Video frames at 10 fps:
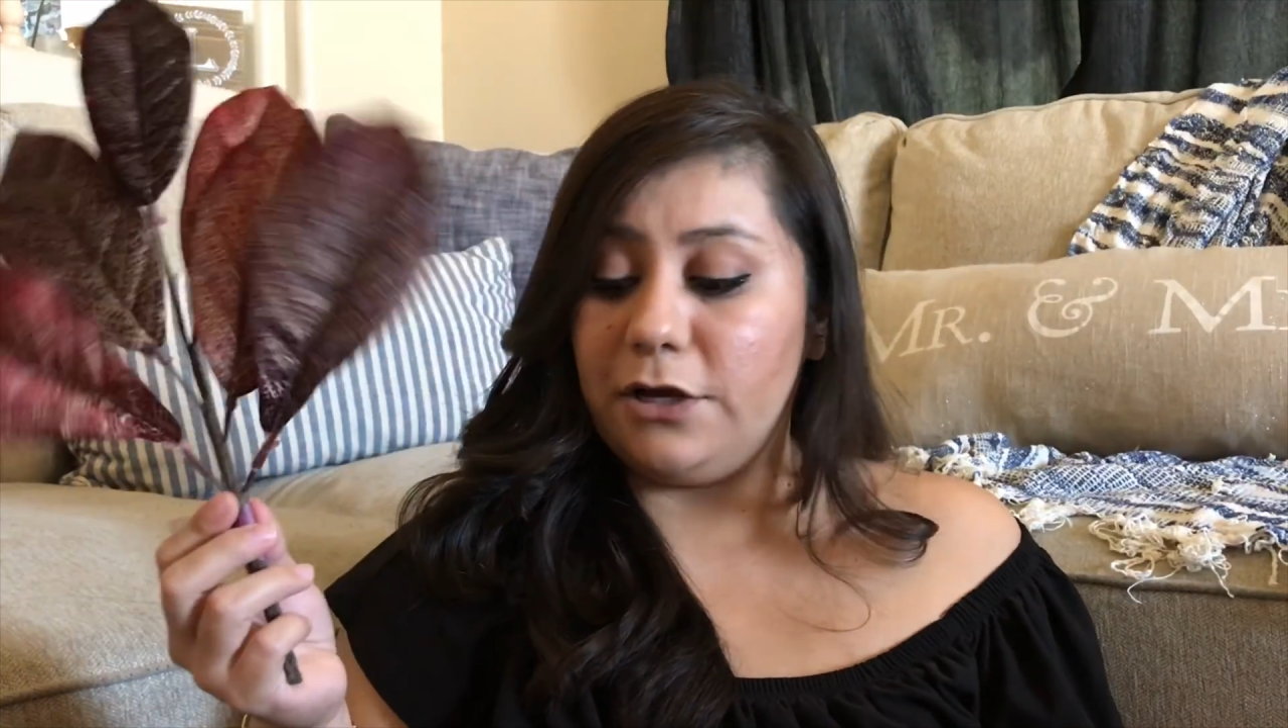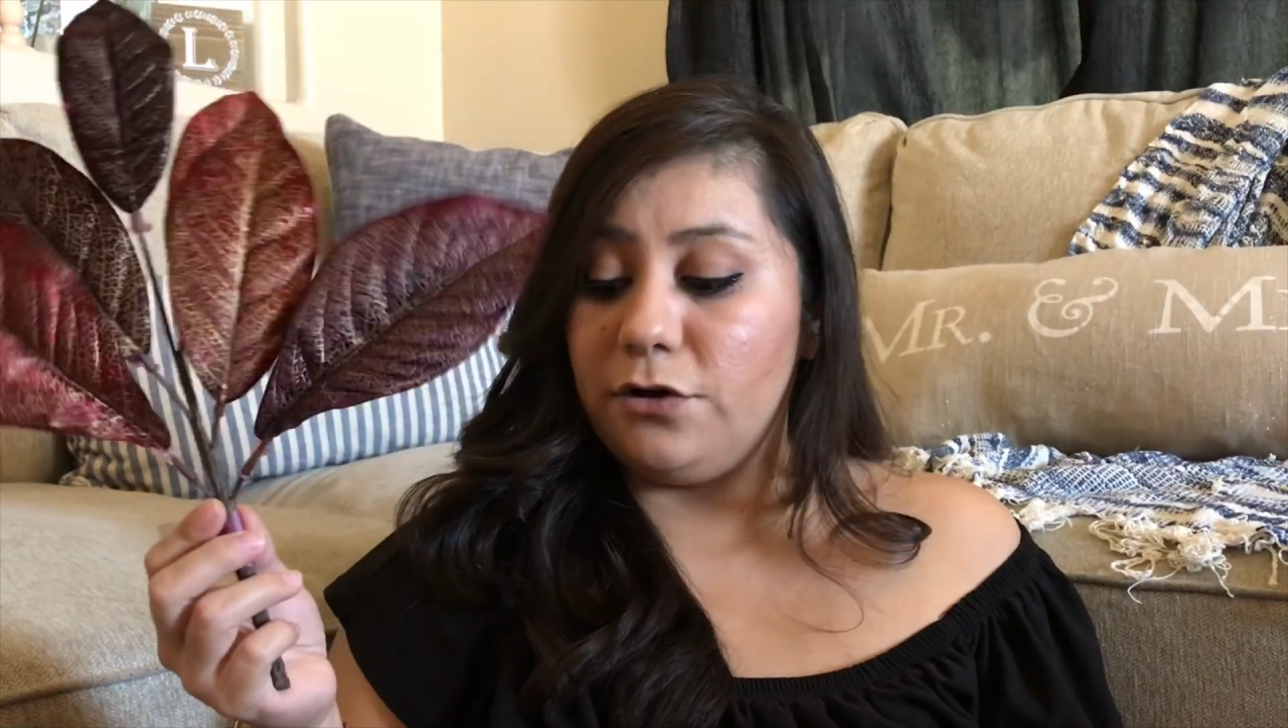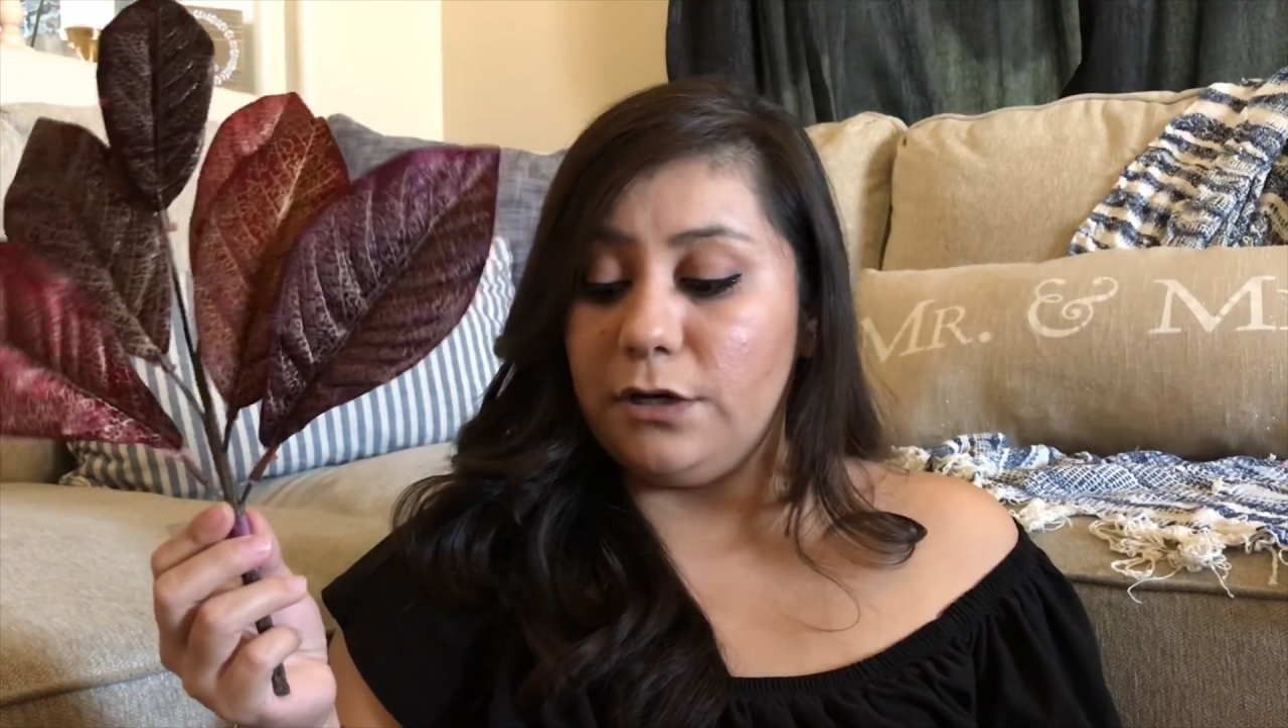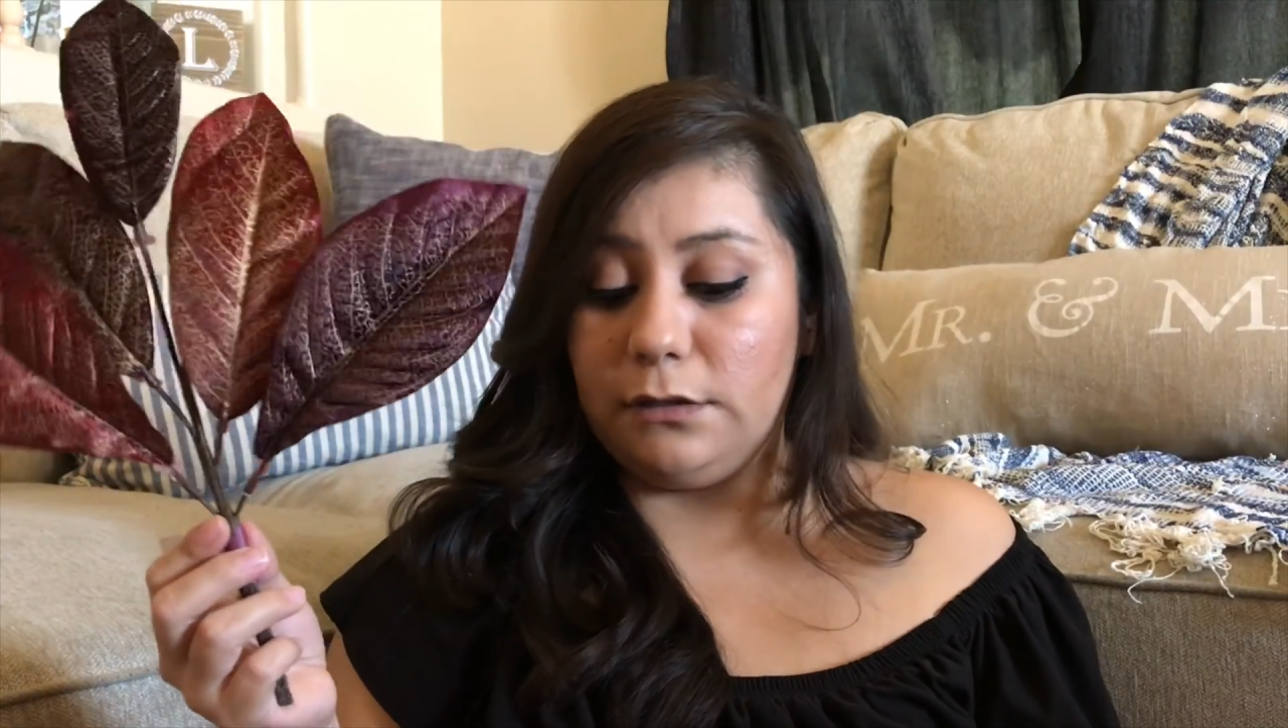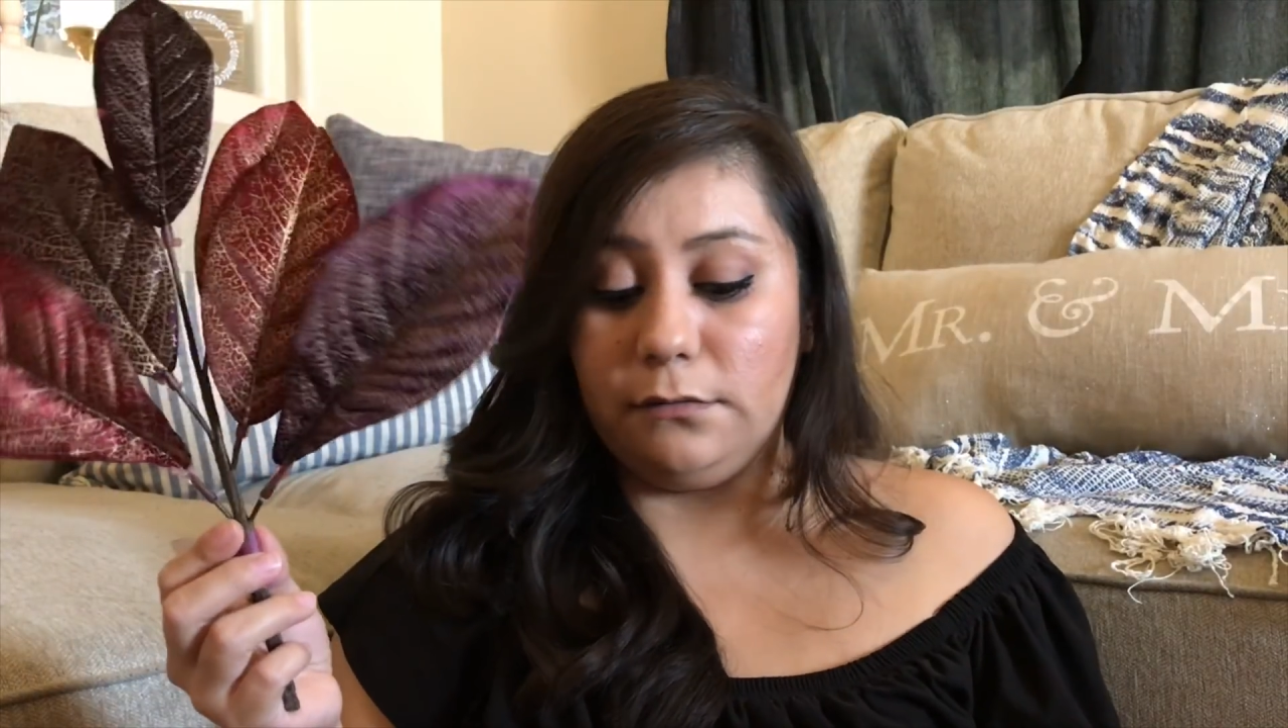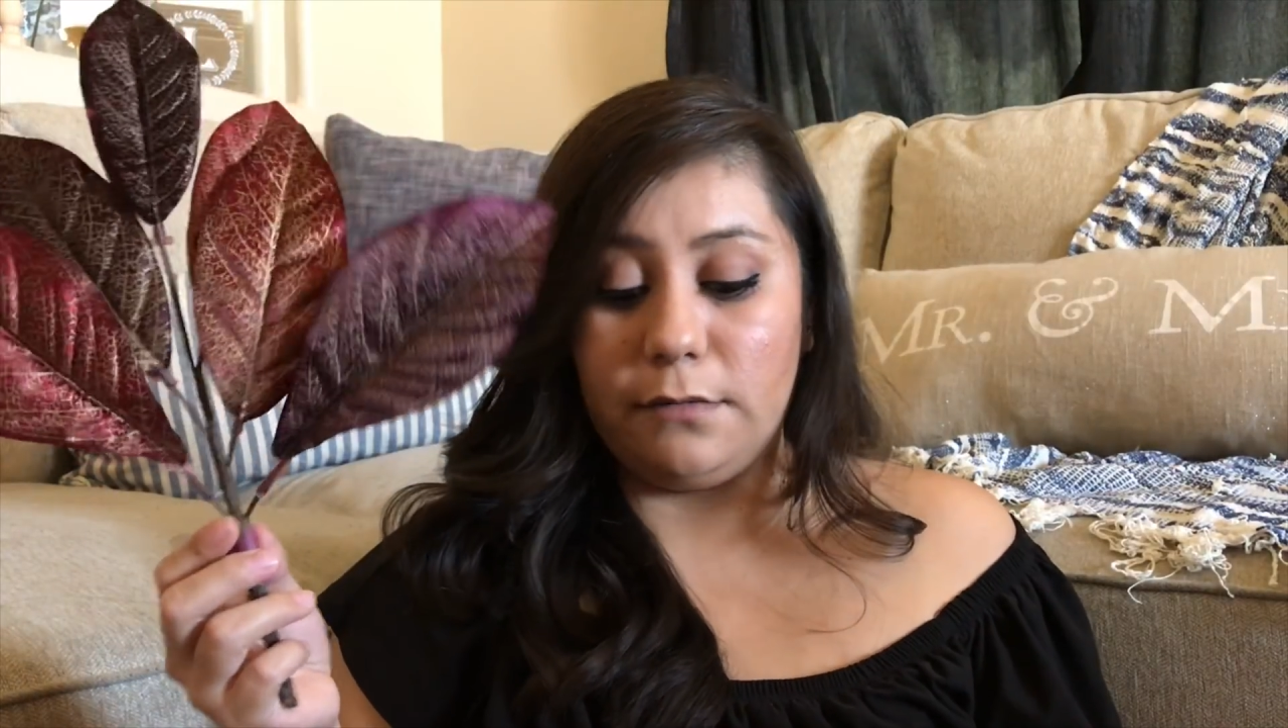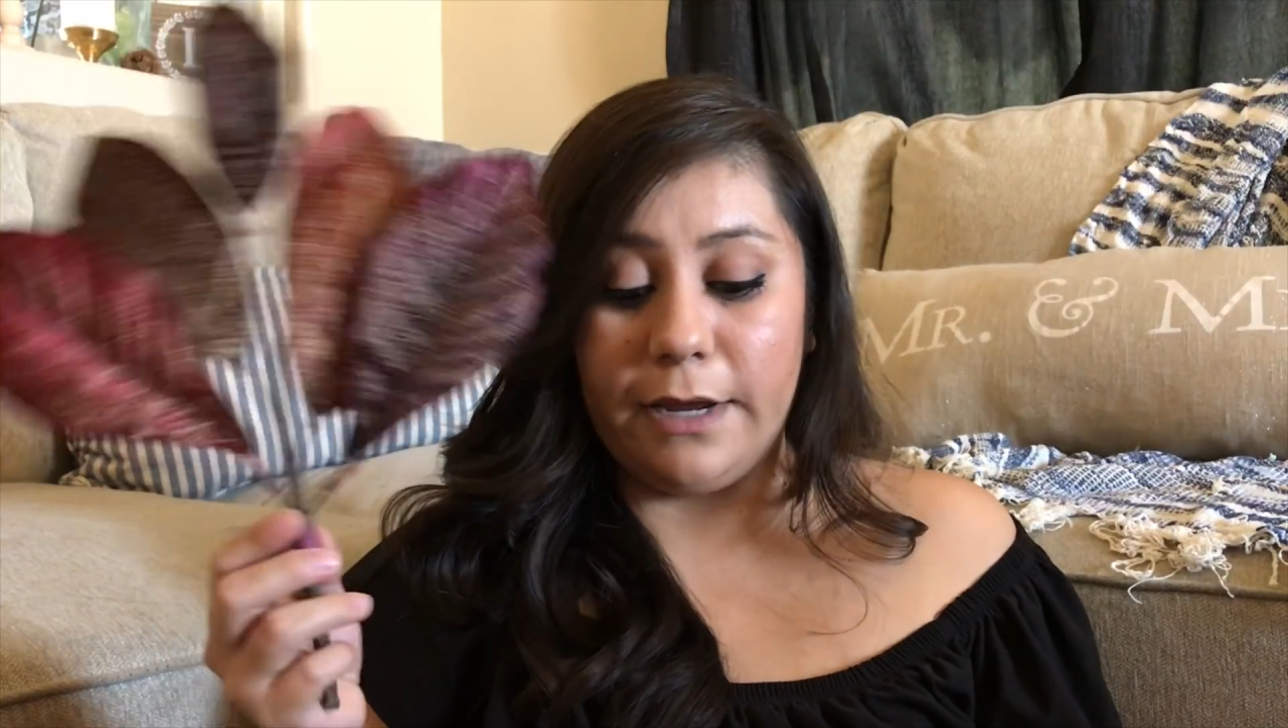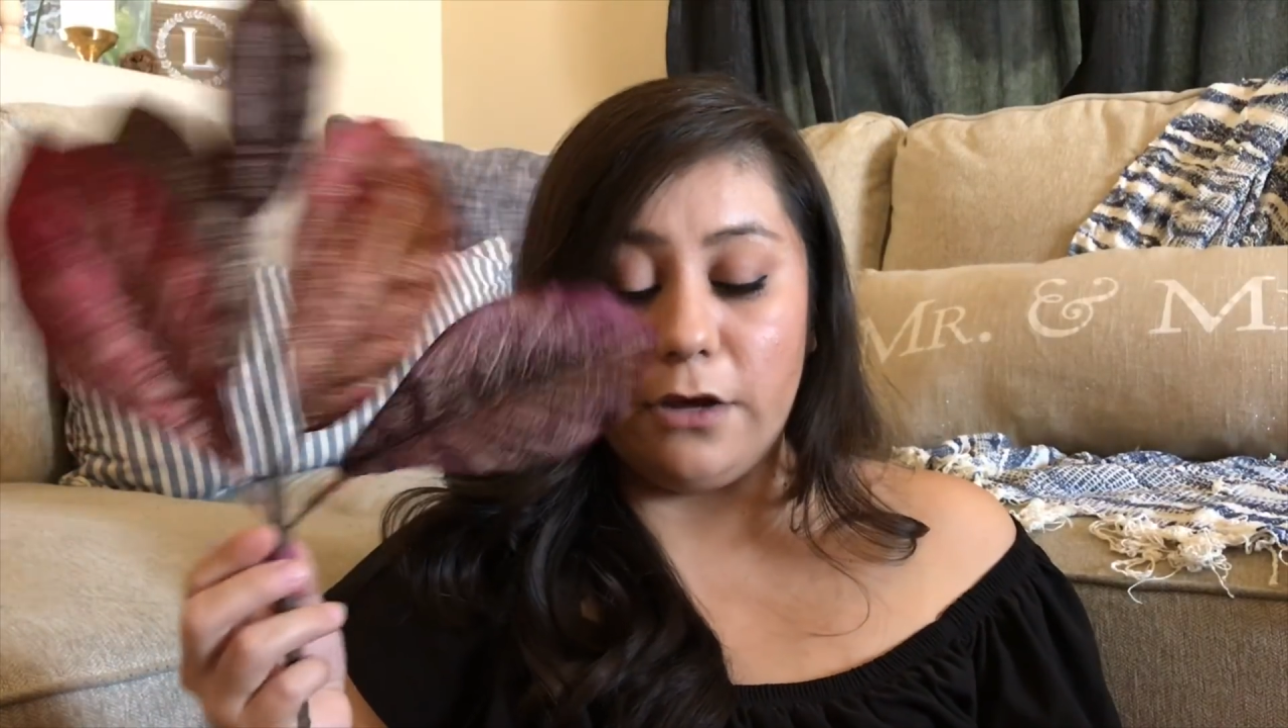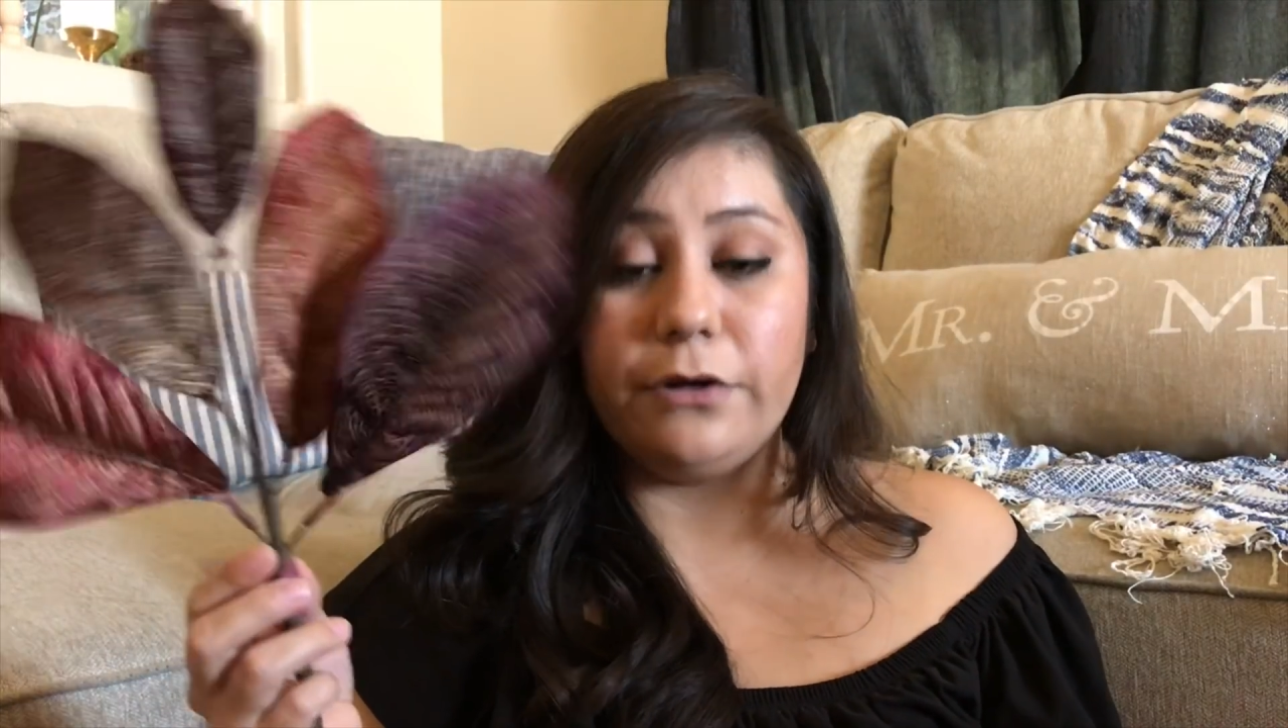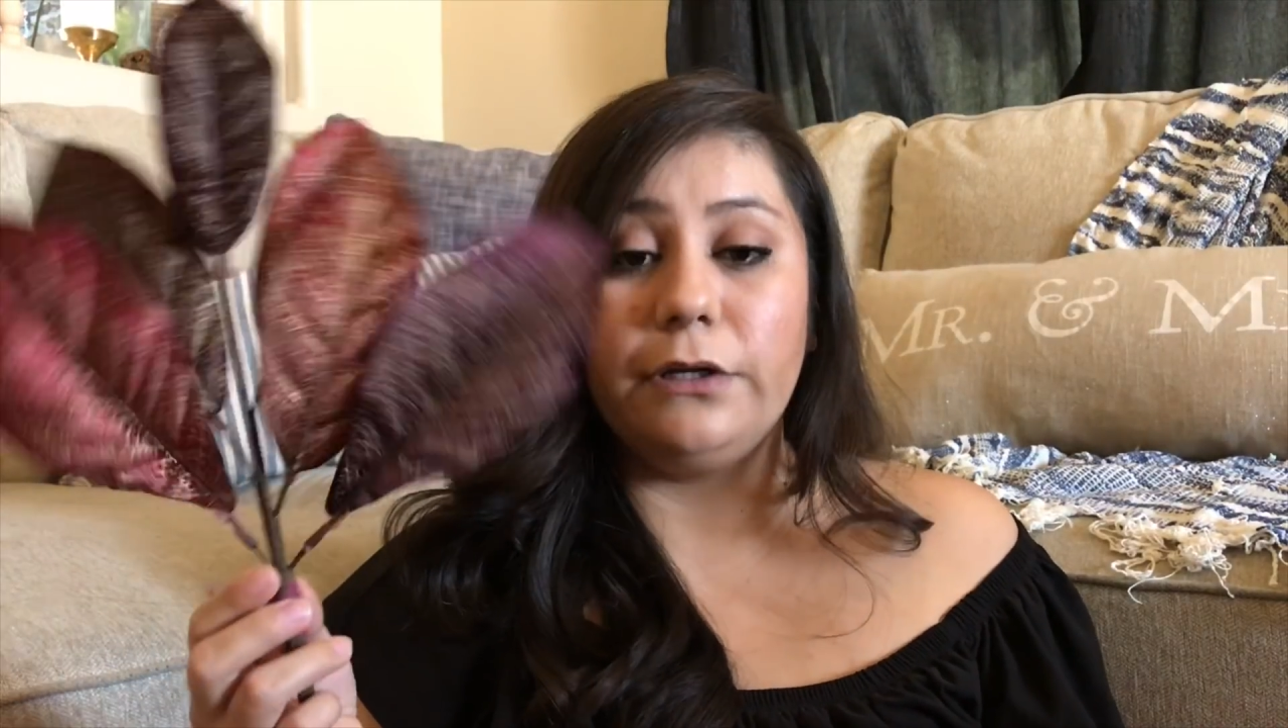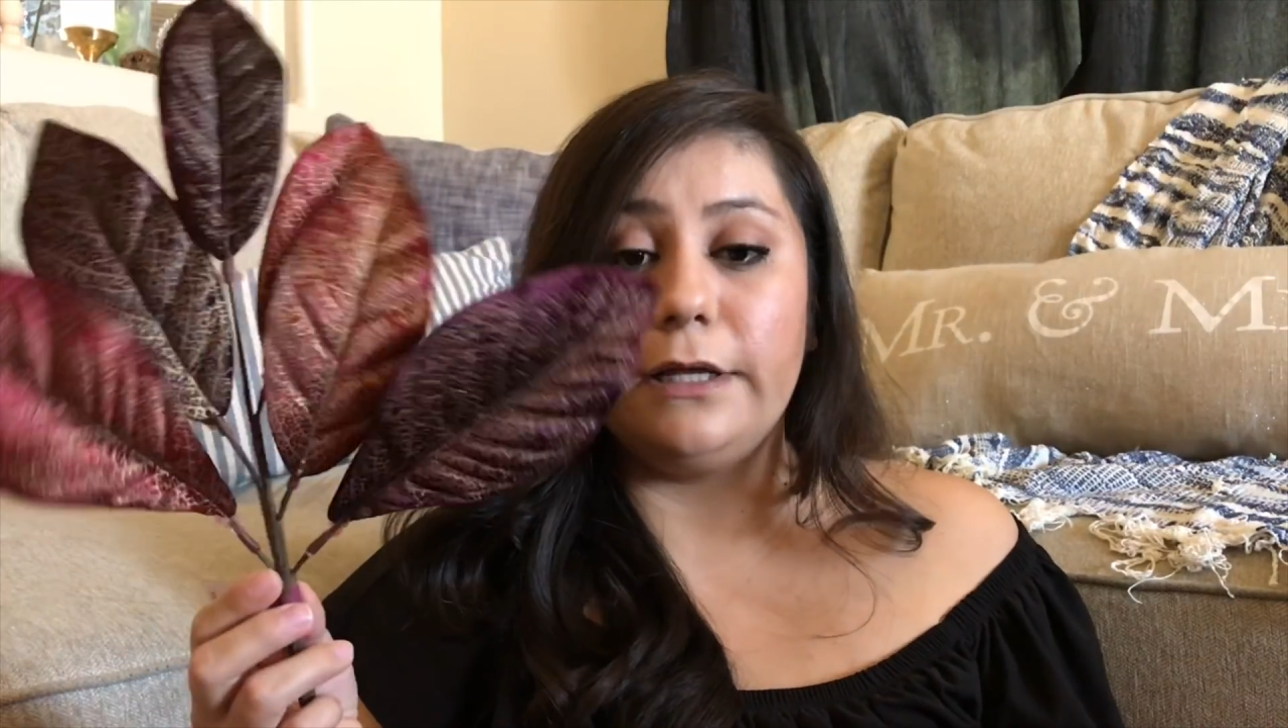couldn't